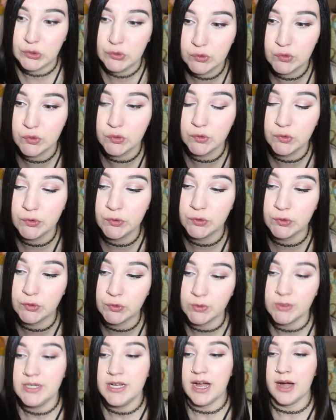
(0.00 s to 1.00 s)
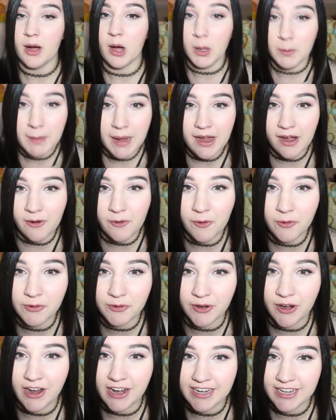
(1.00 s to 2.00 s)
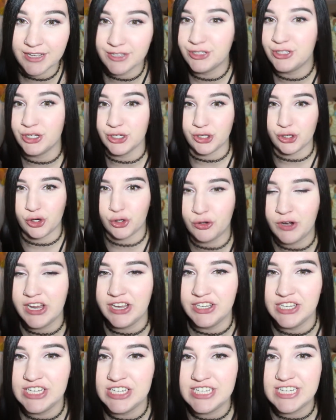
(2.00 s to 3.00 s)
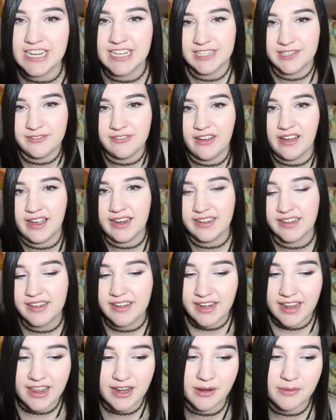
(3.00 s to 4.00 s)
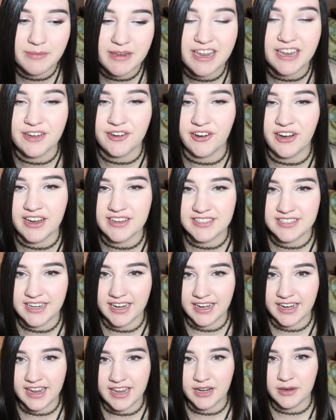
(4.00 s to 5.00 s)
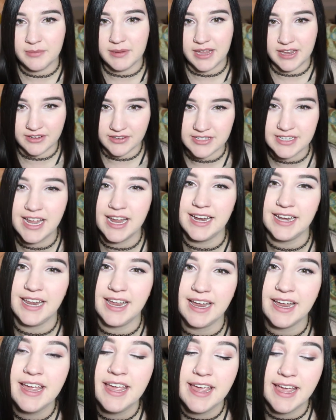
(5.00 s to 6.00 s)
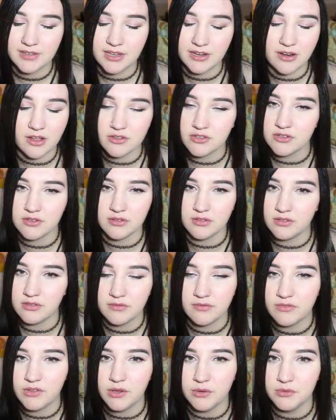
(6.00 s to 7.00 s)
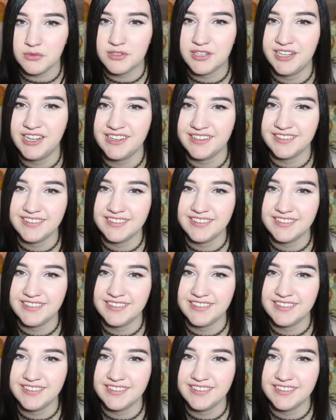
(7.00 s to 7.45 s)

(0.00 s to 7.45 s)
Ooh, all my older audience just cringed. It's fine. It'll be interesting. It'll be entertaining, and also views.